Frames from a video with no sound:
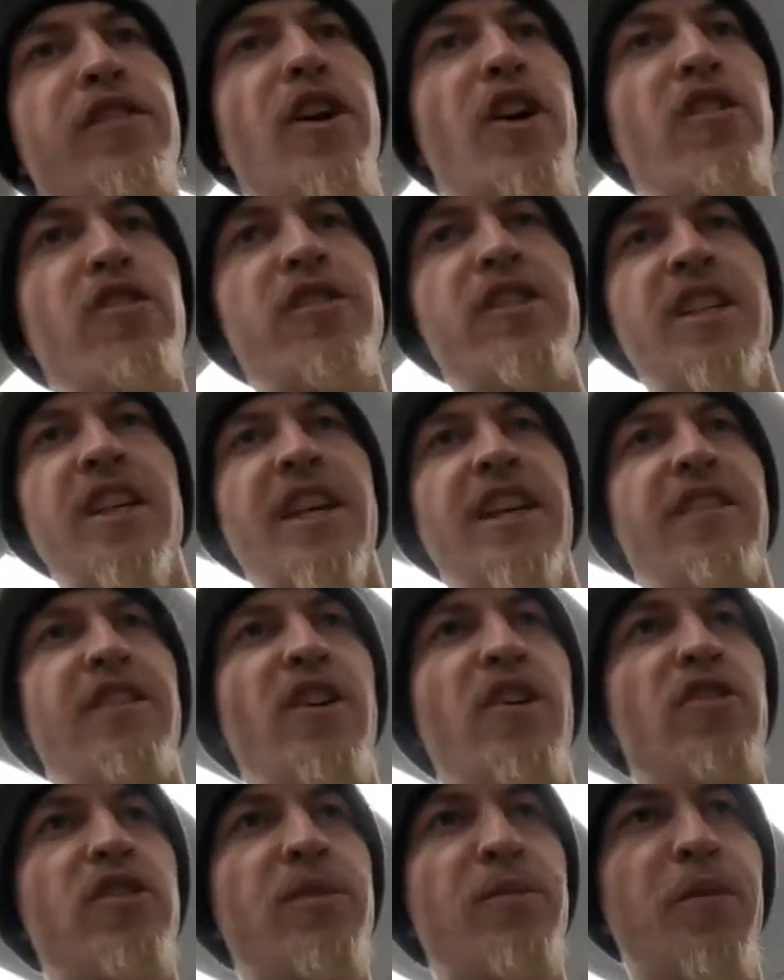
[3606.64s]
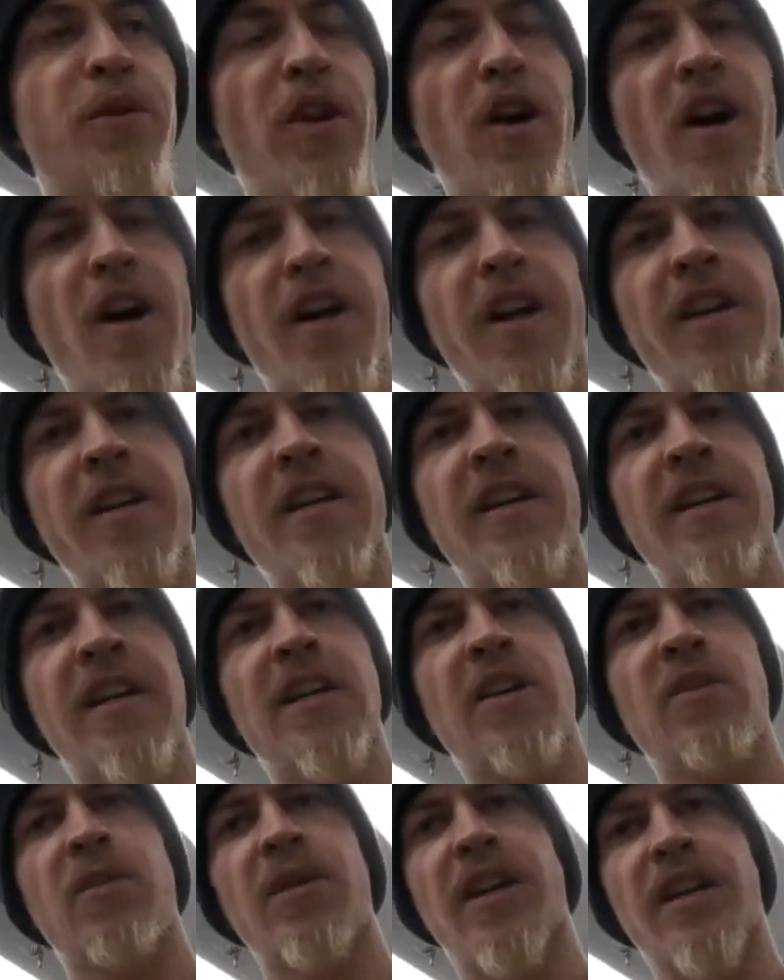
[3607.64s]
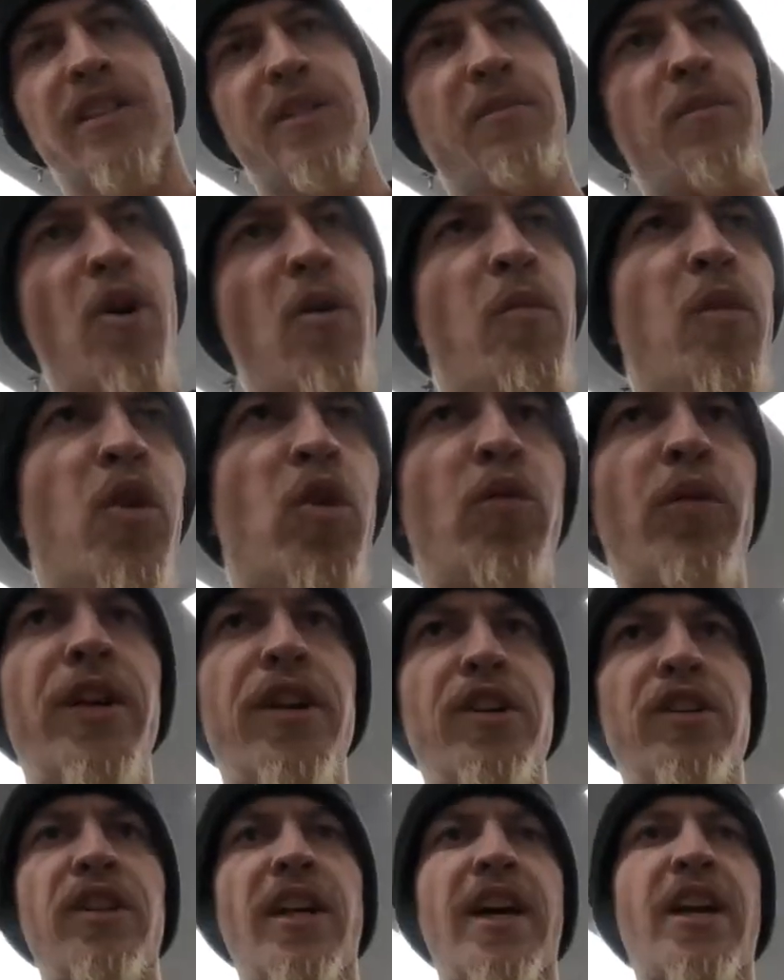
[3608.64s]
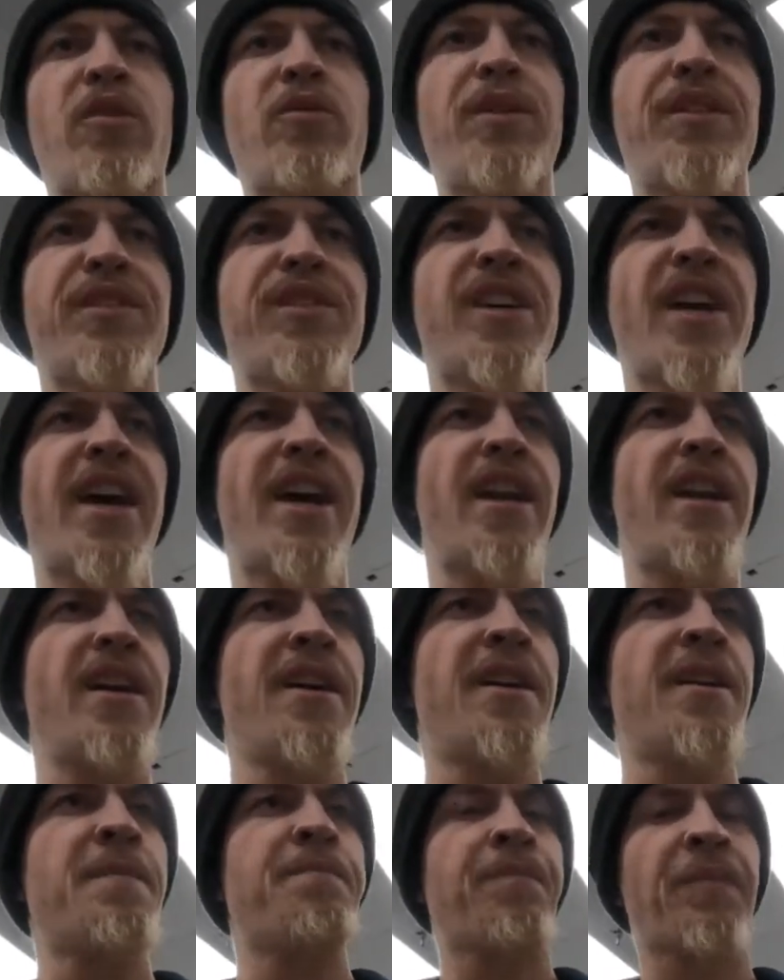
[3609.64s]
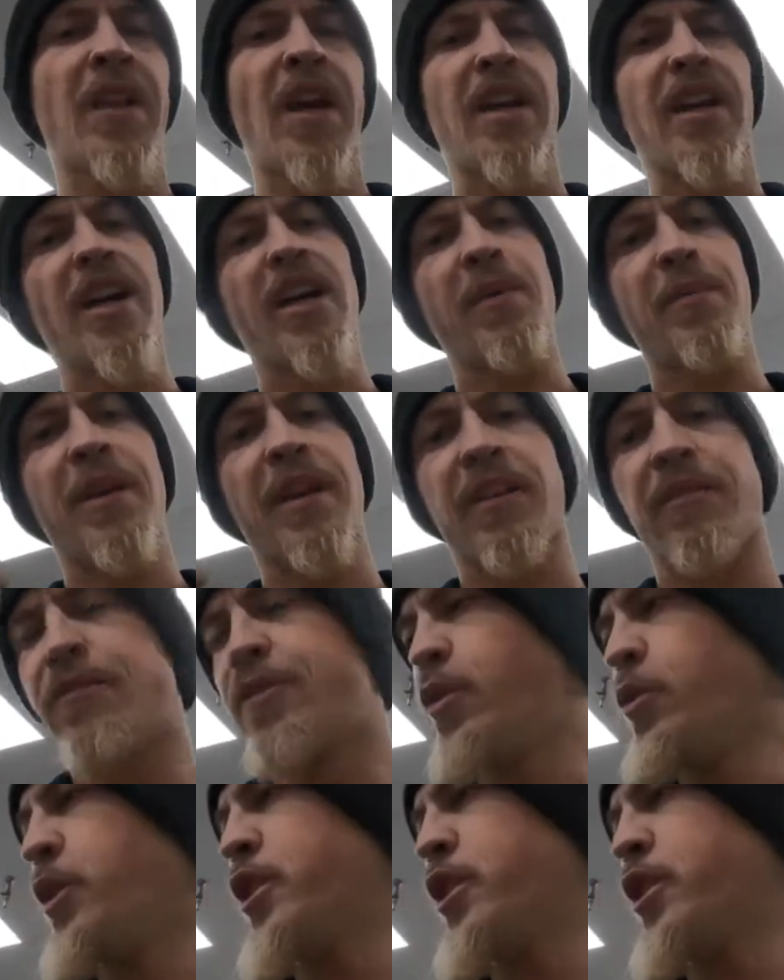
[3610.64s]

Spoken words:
those, getting those put on. We got the Momo wheel like we said. I got to make a few